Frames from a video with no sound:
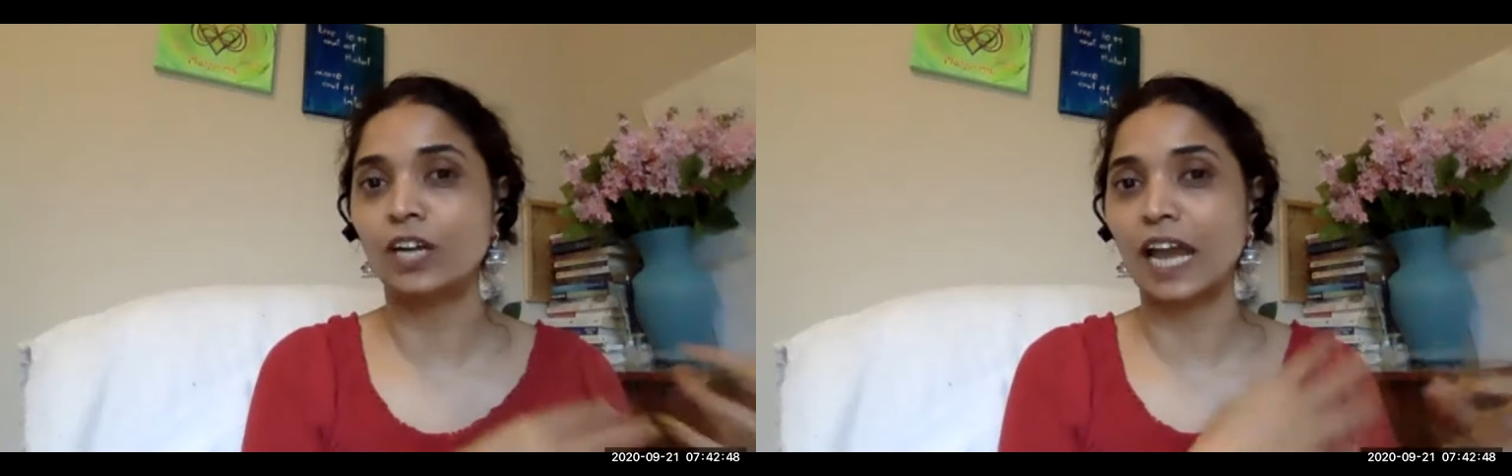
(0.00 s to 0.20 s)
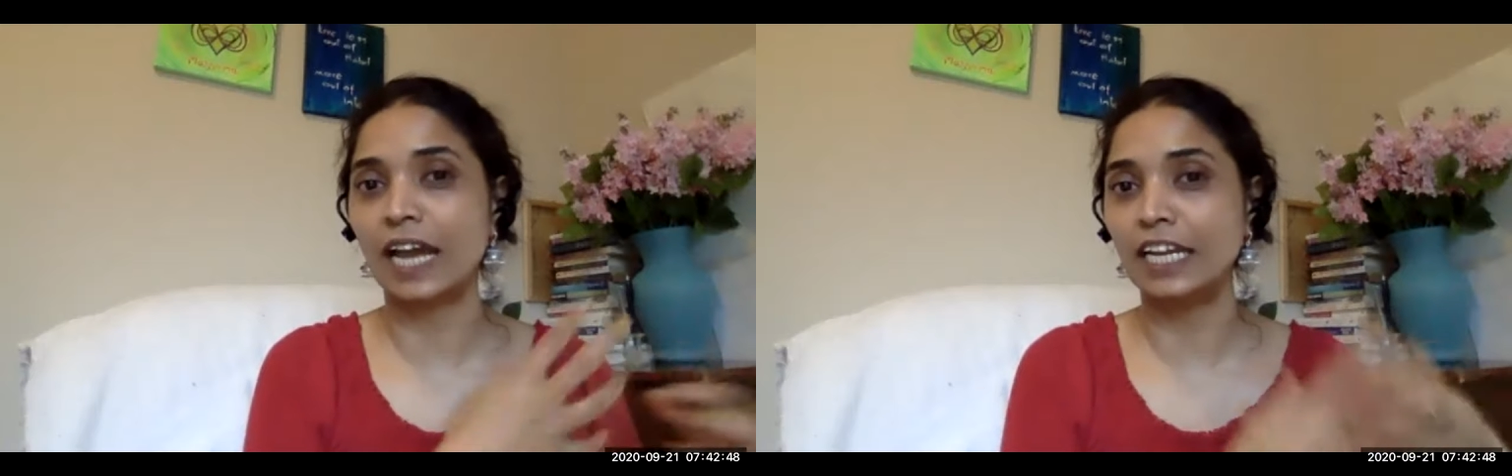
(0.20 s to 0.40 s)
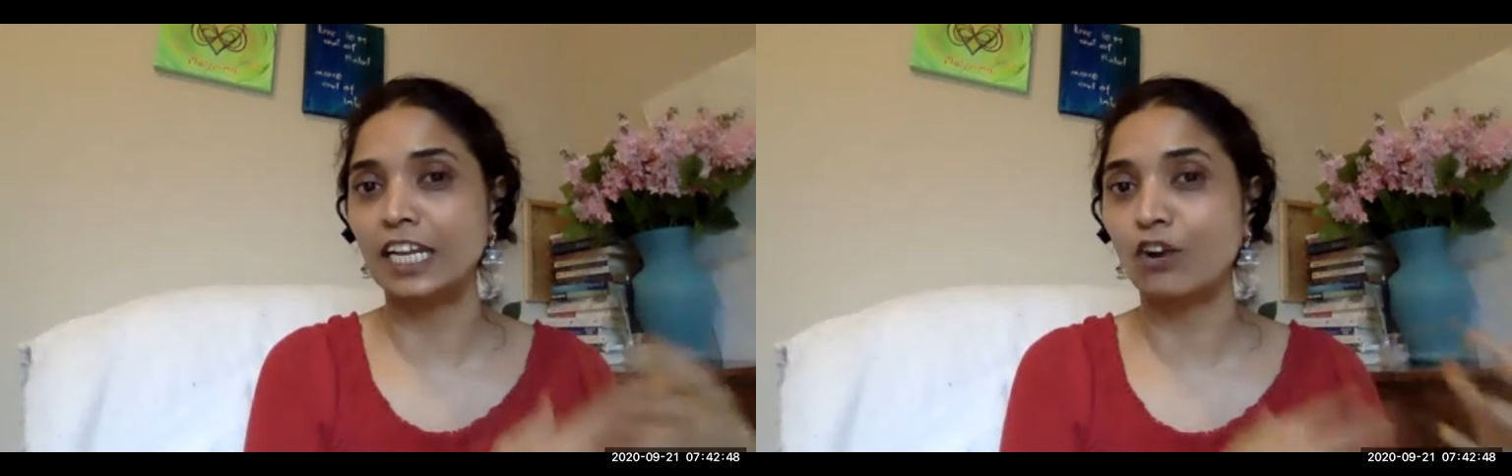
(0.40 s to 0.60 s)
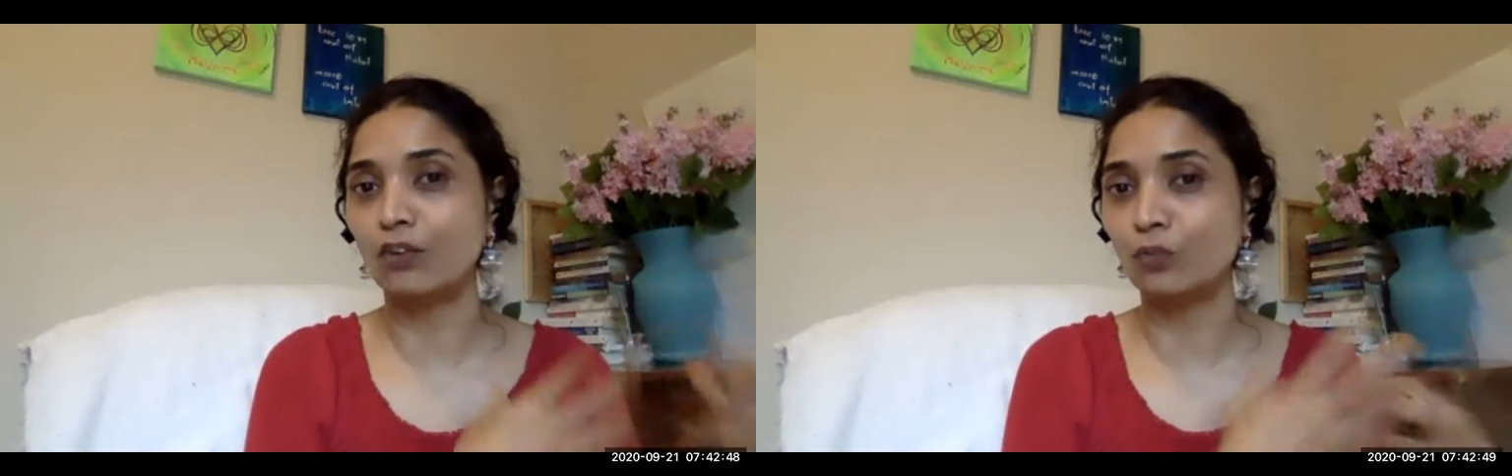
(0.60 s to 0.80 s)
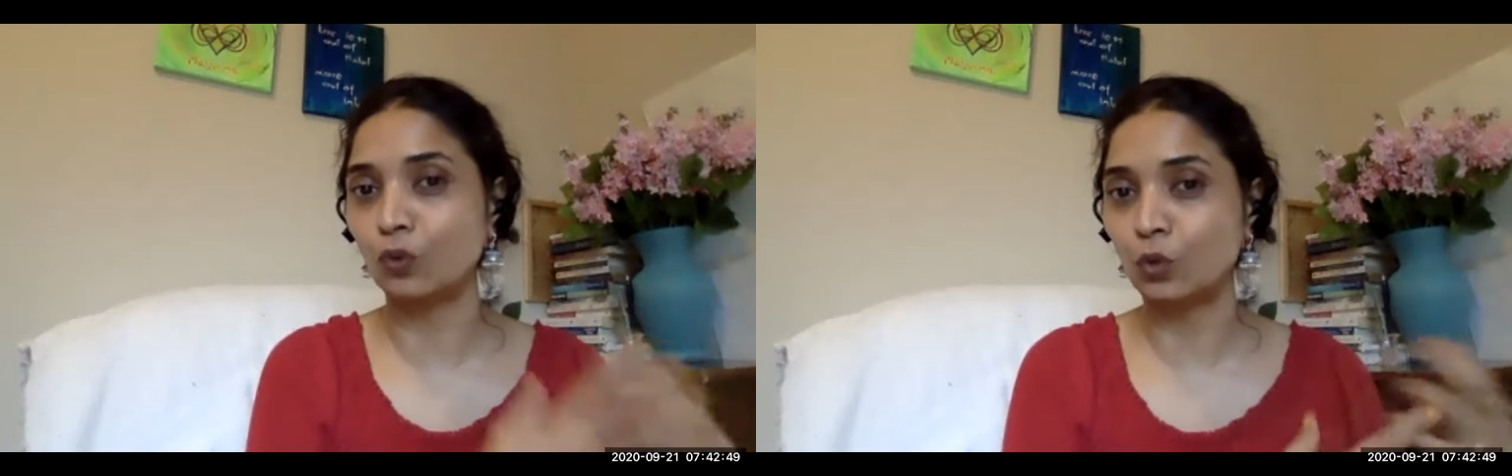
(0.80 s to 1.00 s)
carrying
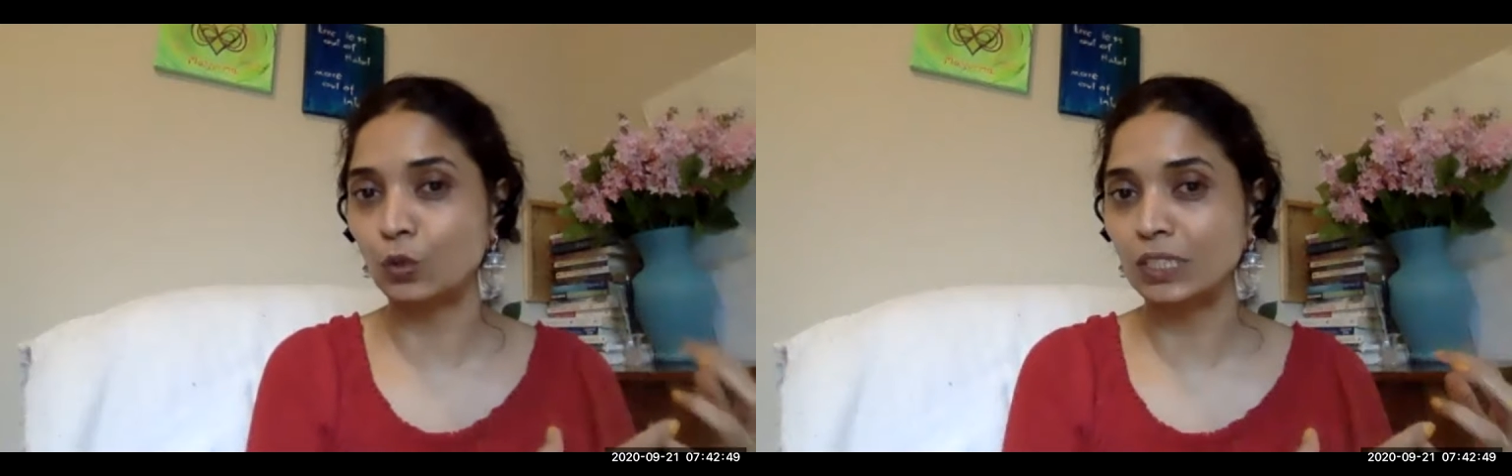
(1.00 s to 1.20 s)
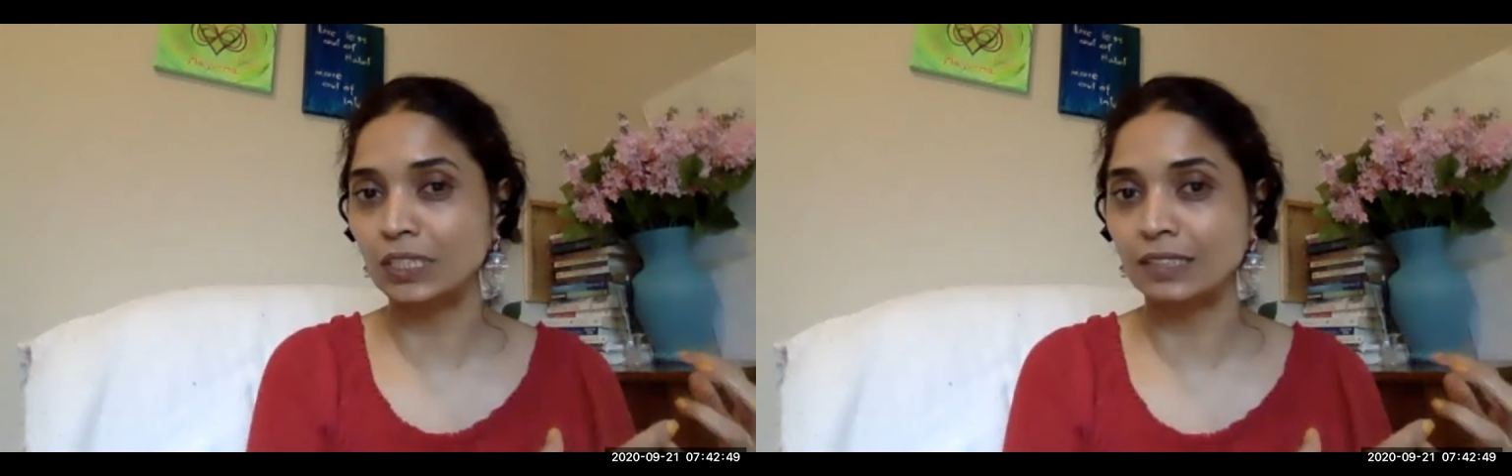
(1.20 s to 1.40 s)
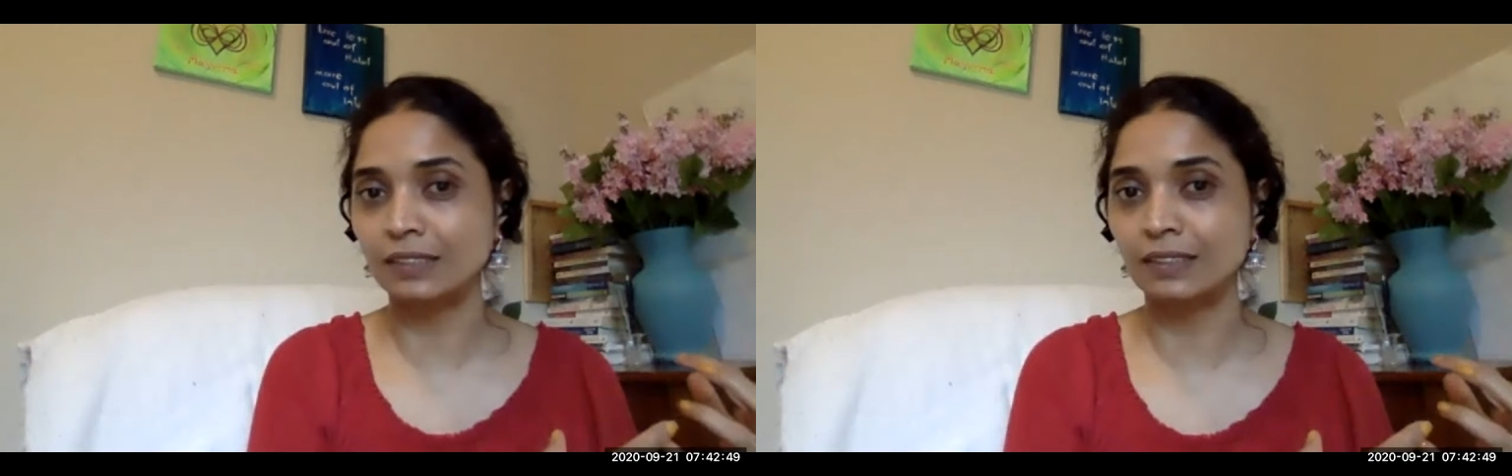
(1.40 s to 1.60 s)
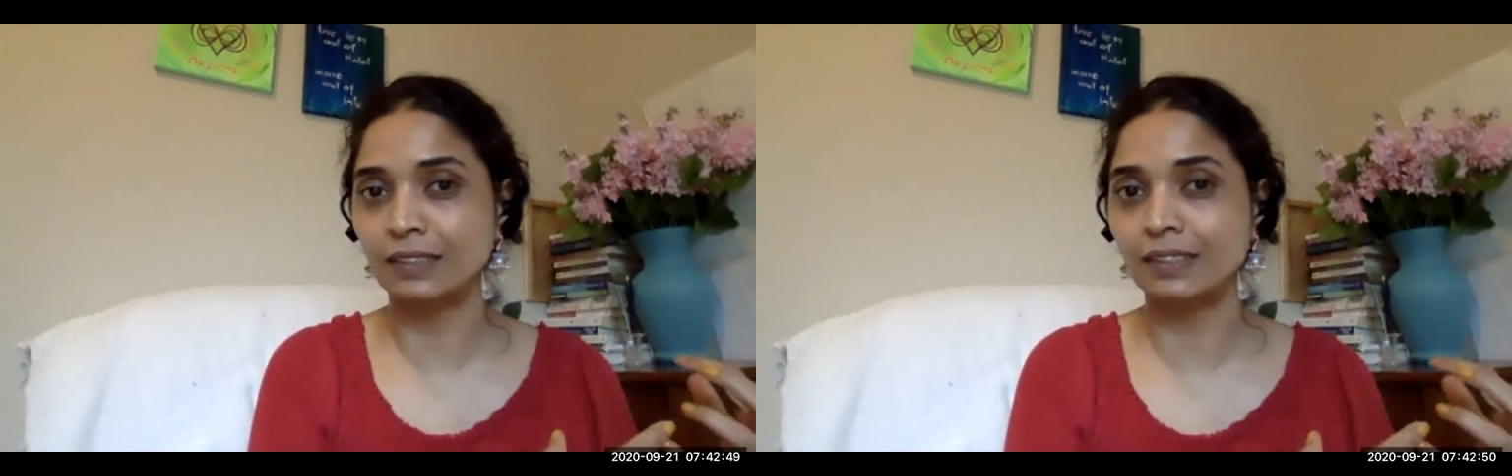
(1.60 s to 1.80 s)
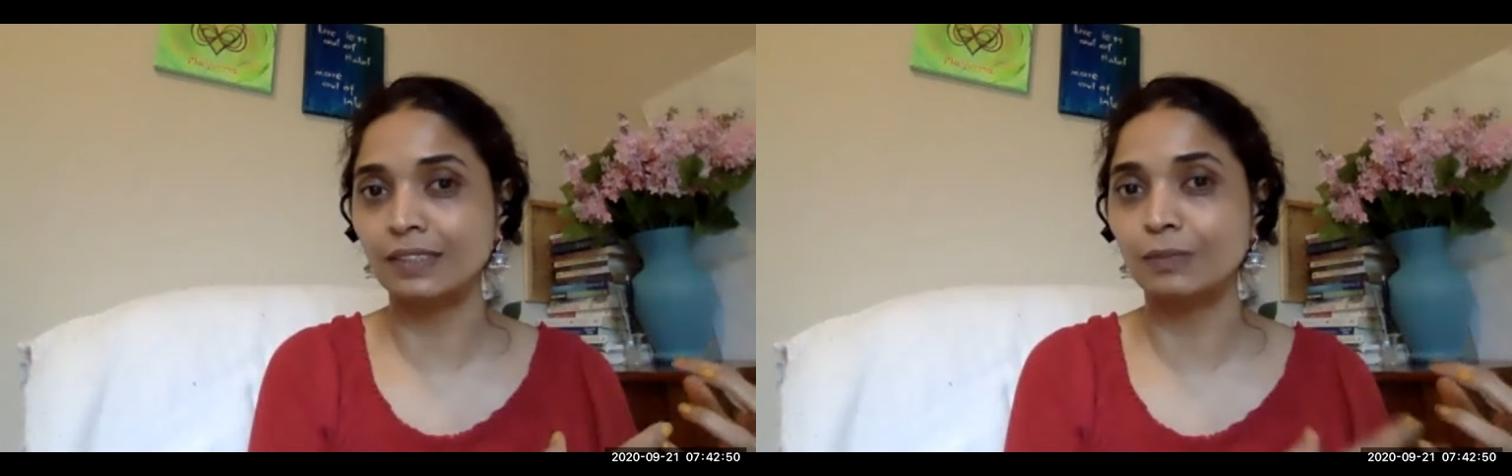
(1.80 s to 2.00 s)
out photosynthesis,